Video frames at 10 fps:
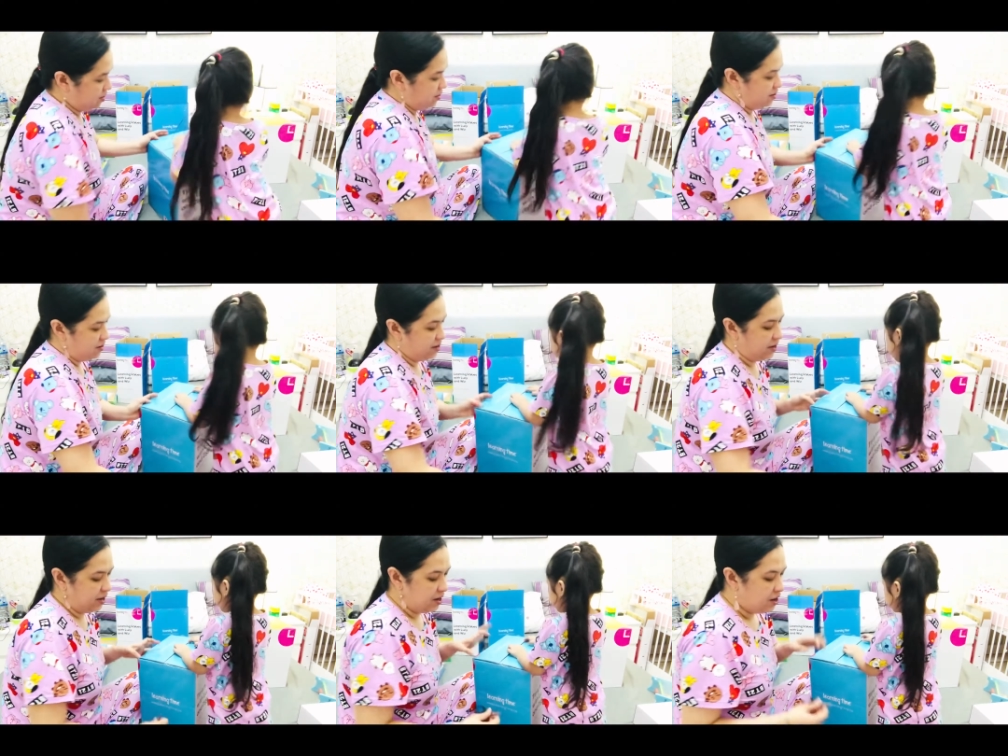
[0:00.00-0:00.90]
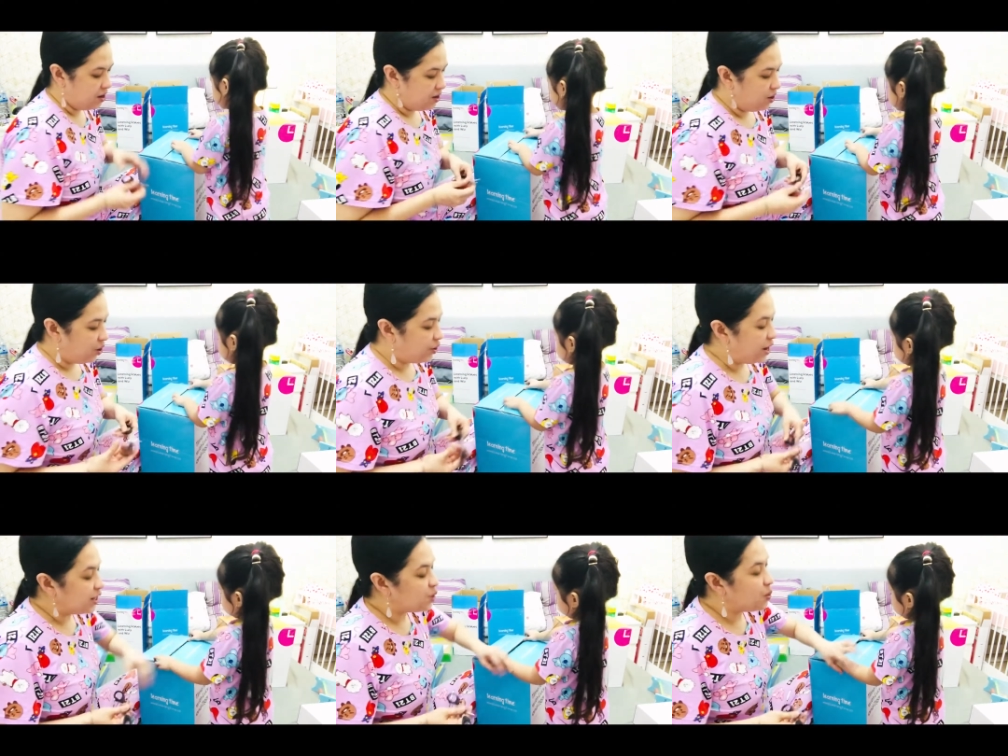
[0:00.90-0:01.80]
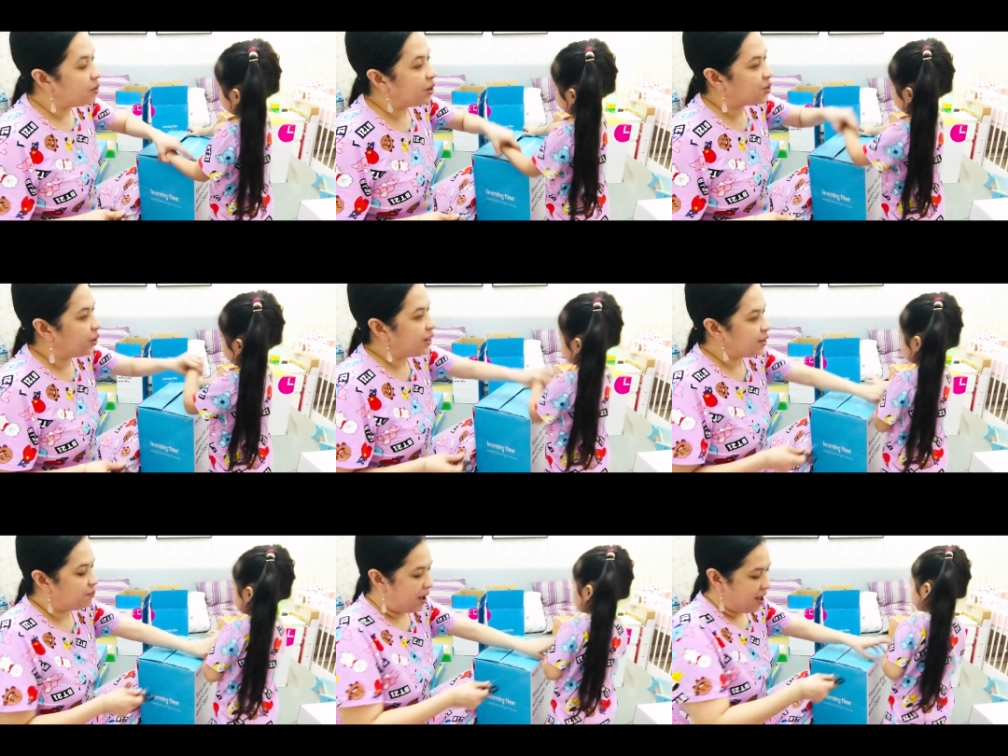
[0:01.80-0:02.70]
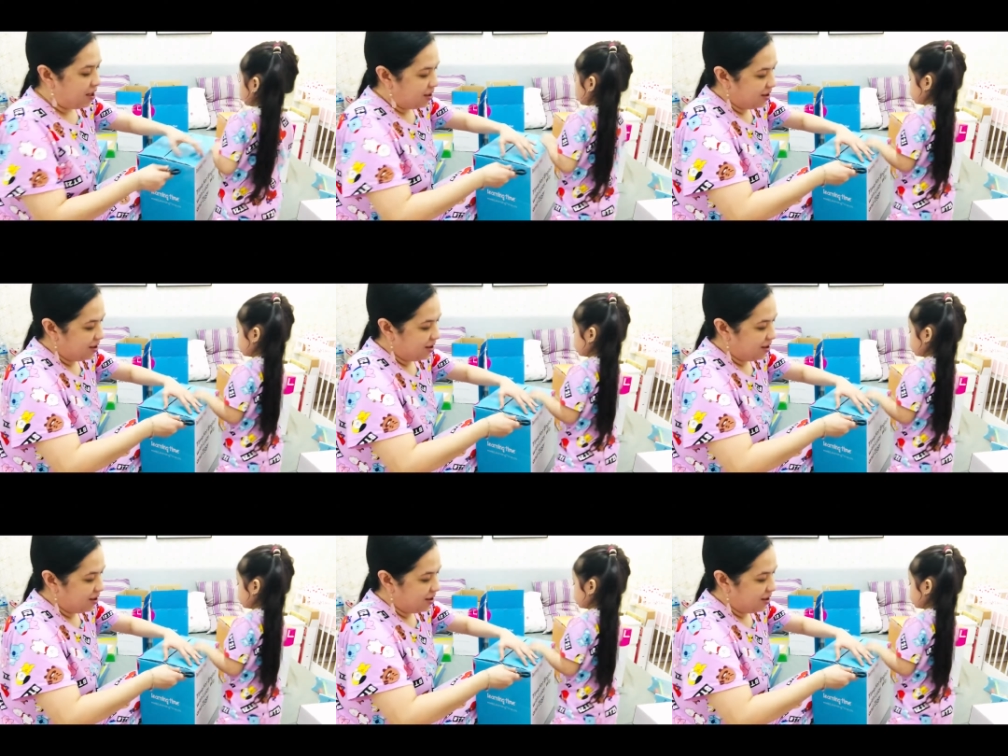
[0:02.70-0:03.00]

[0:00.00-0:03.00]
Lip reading: Okay. Or else you will return it back?